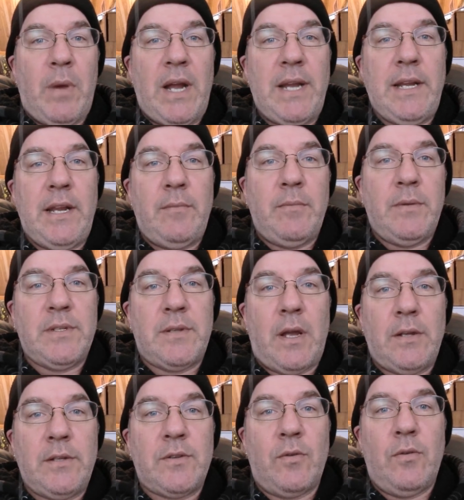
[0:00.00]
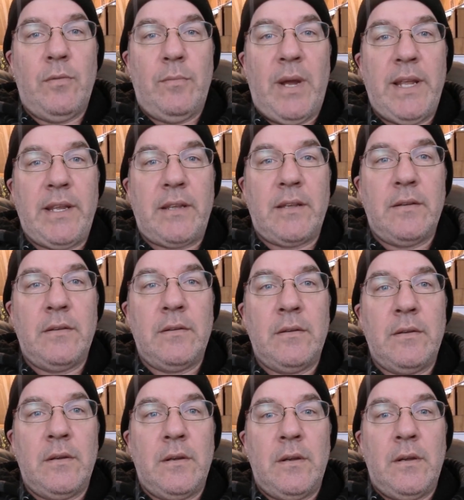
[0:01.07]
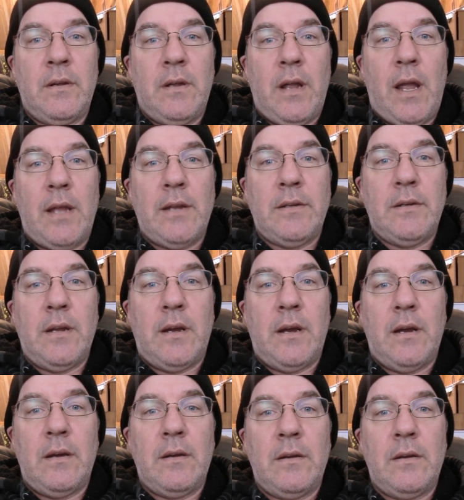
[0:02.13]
Name is Icehole Mike, and I